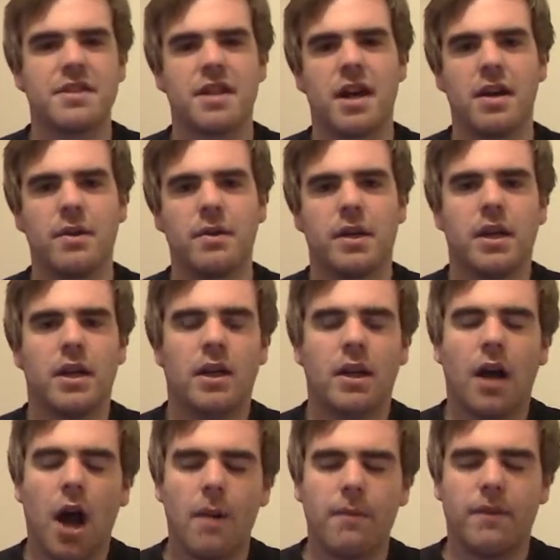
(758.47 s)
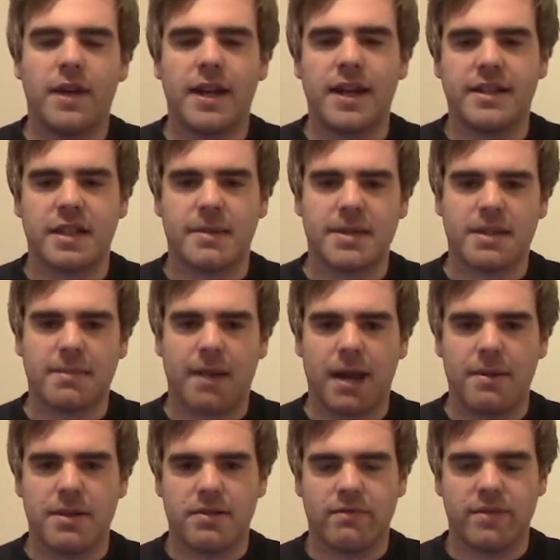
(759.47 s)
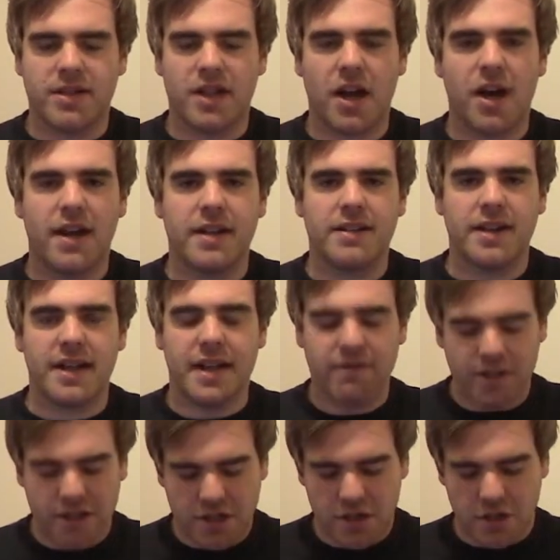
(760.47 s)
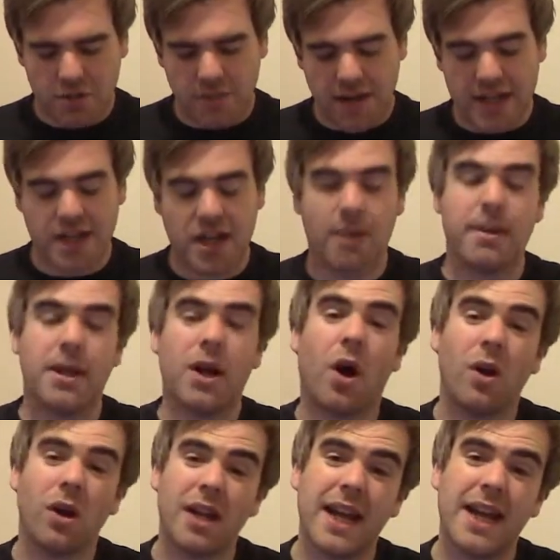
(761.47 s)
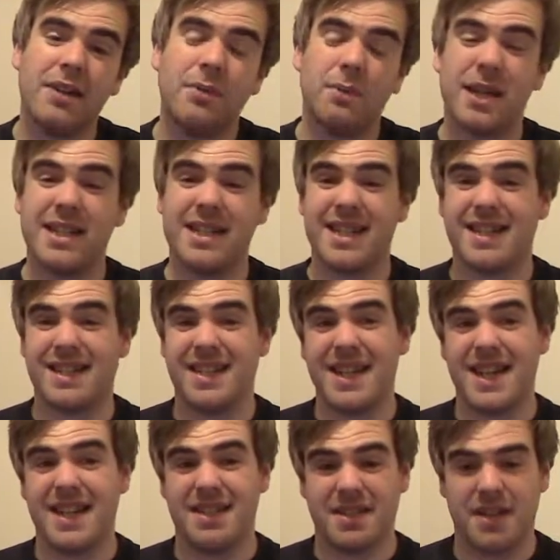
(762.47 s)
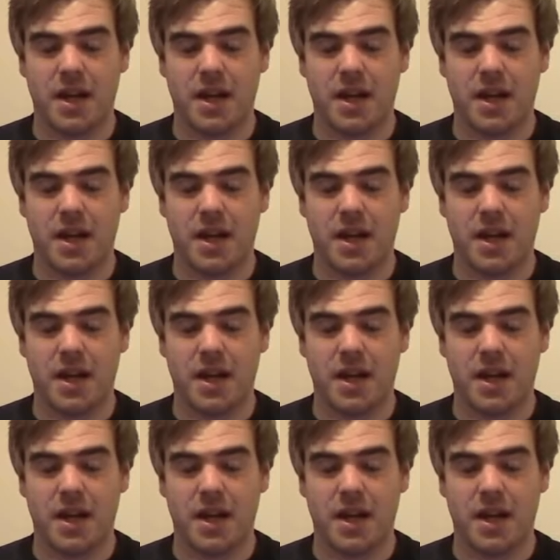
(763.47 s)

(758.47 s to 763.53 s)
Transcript: So hopefully there's going to be some elements of returning to the original. That's coming holiday 2016.